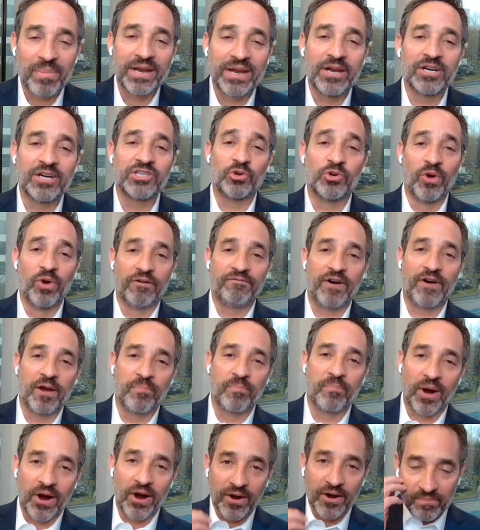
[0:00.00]
But here's the real
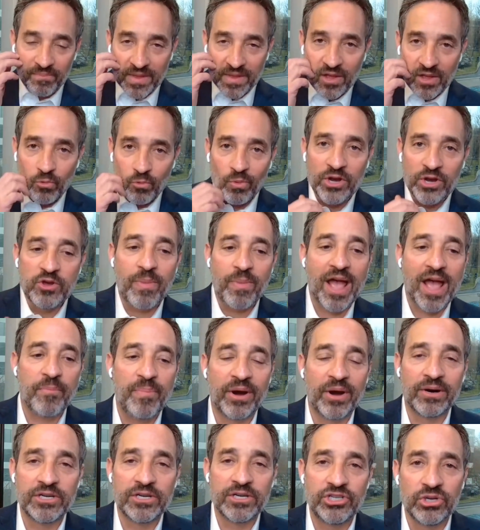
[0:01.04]
fun part. When you buy
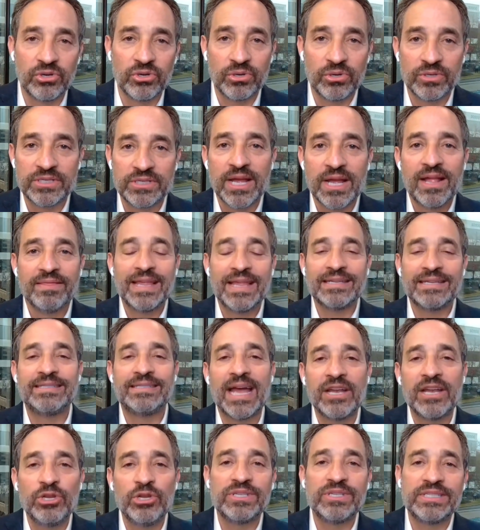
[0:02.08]
a pair of shoes, they
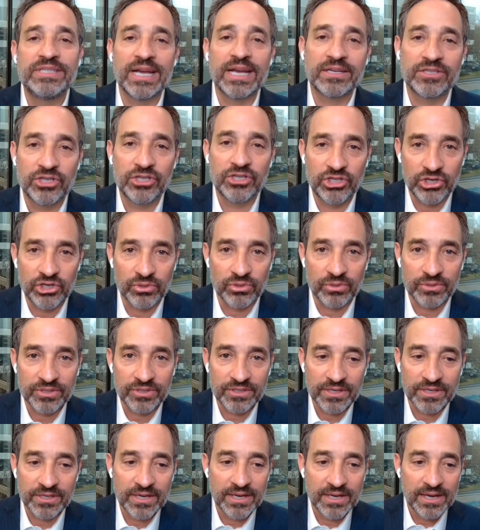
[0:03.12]
send you 6
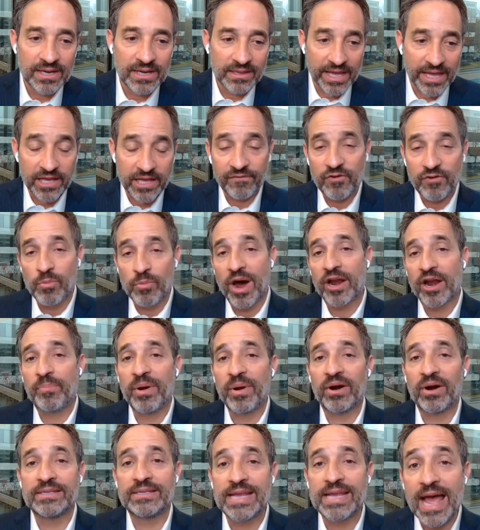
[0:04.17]
shoes. Like if you bought
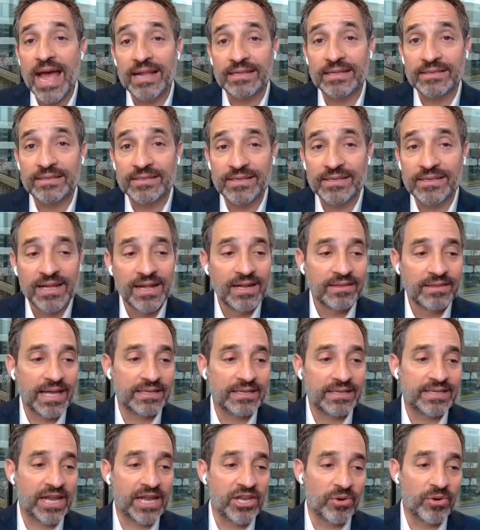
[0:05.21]
a pair of 10s,
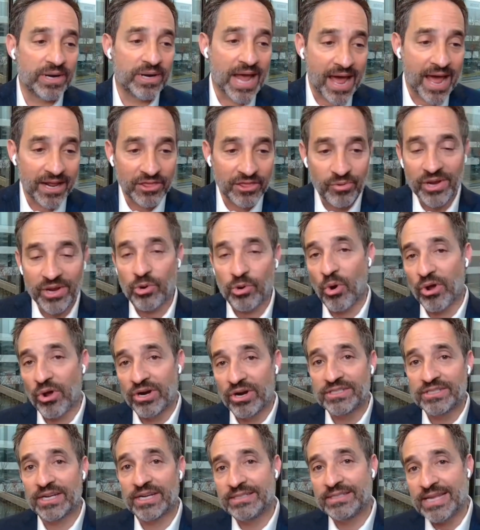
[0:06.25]
they'd send you a 9
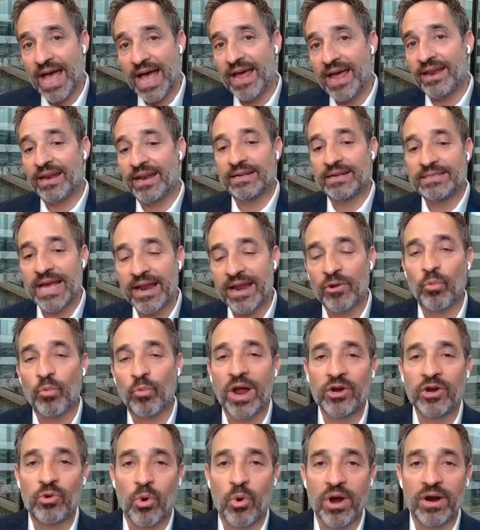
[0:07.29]
3/4, a 10, and a 10
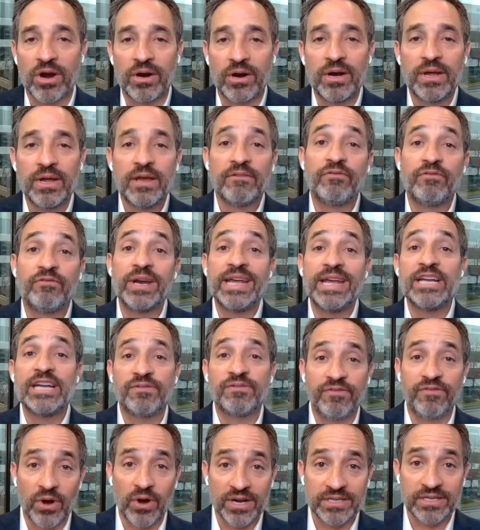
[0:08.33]
1/4 for
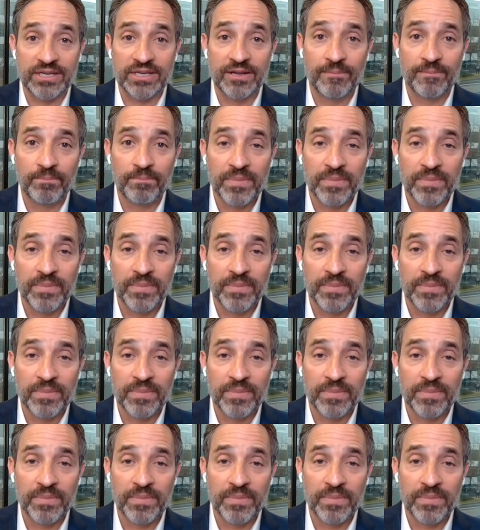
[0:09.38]
each foot.